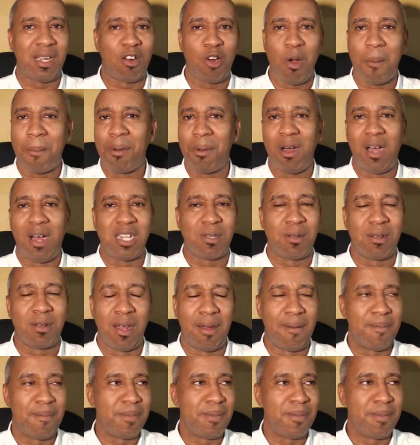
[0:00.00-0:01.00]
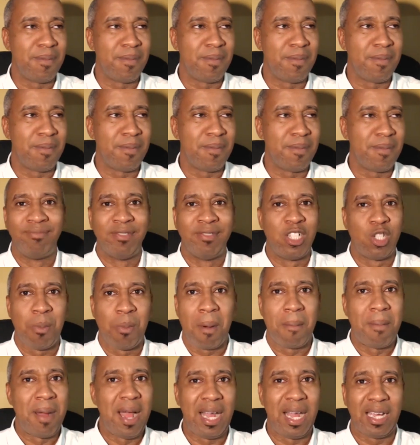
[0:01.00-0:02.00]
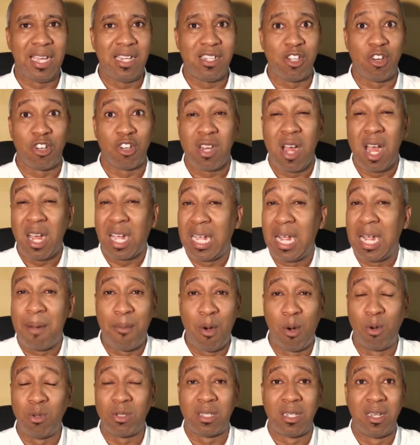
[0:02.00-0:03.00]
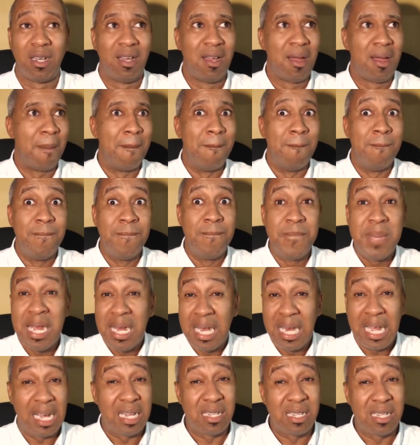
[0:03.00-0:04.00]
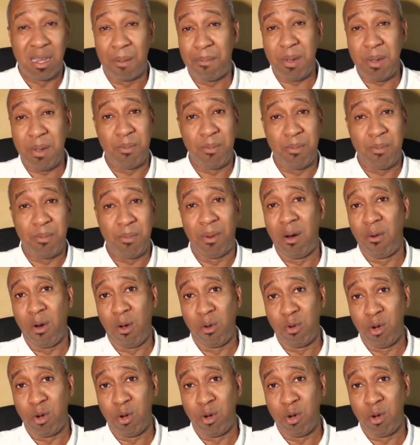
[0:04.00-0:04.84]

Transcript: a couple hospitals, a couple supermarkets, you're talking about millions of people around the